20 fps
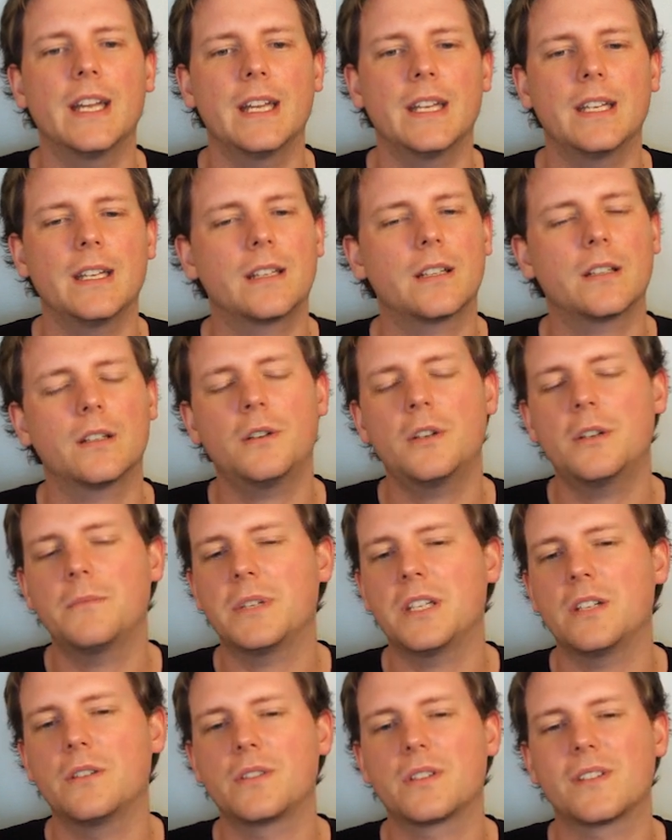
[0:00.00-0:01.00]
It can only
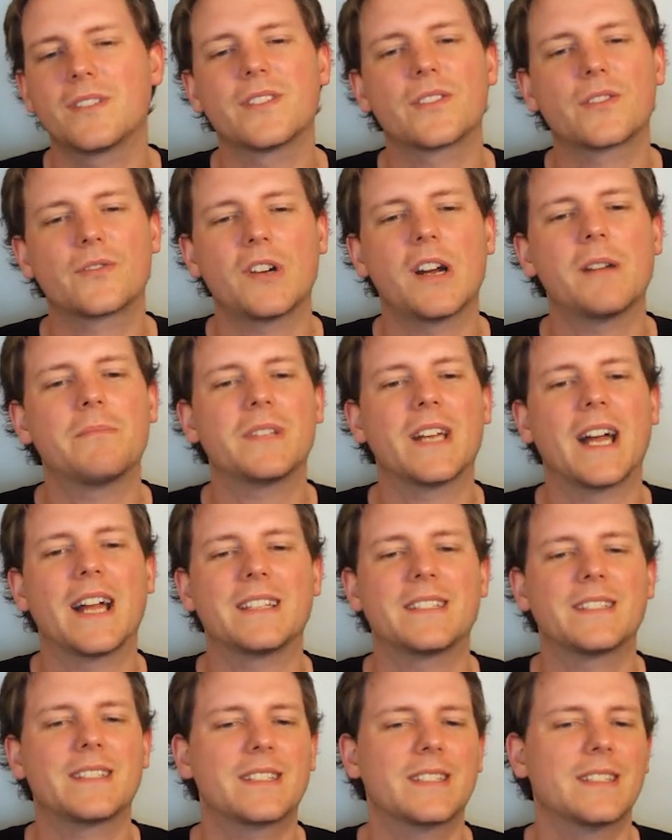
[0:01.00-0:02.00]
be used to describe
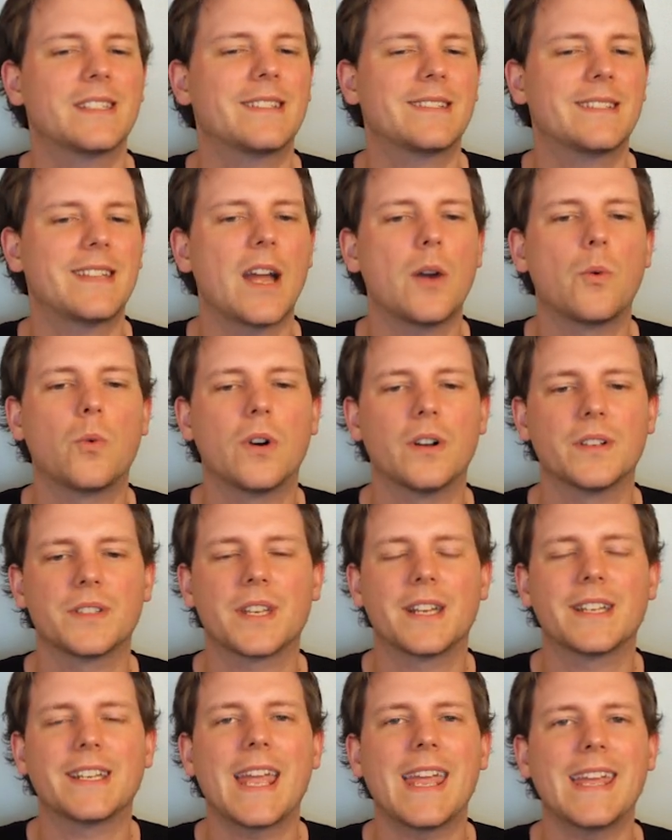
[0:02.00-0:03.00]
that there
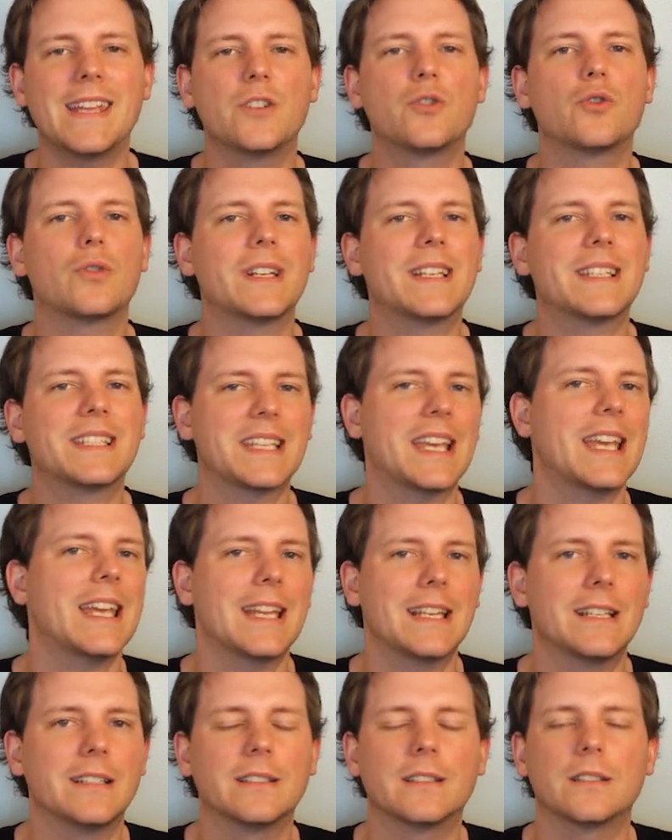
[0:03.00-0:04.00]
was an increase
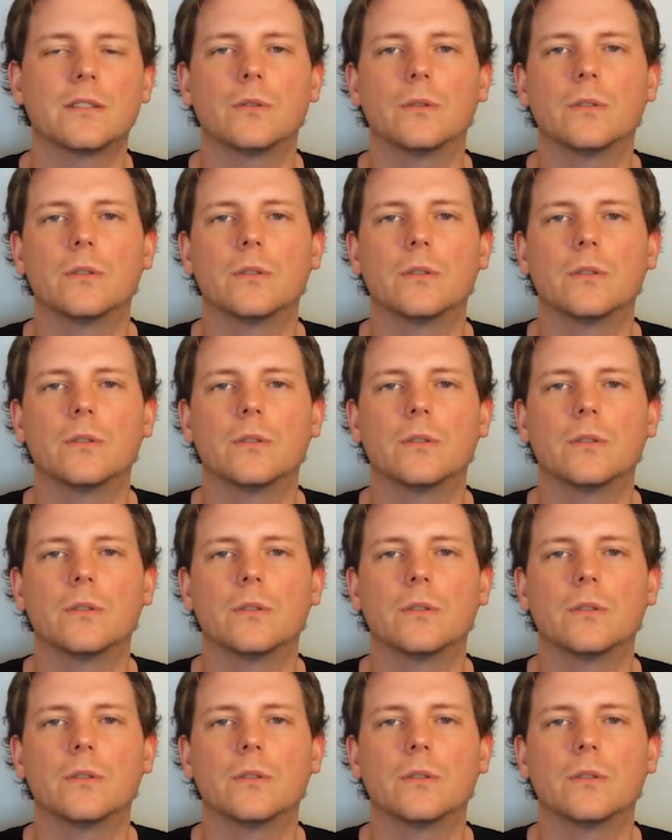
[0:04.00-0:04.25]
in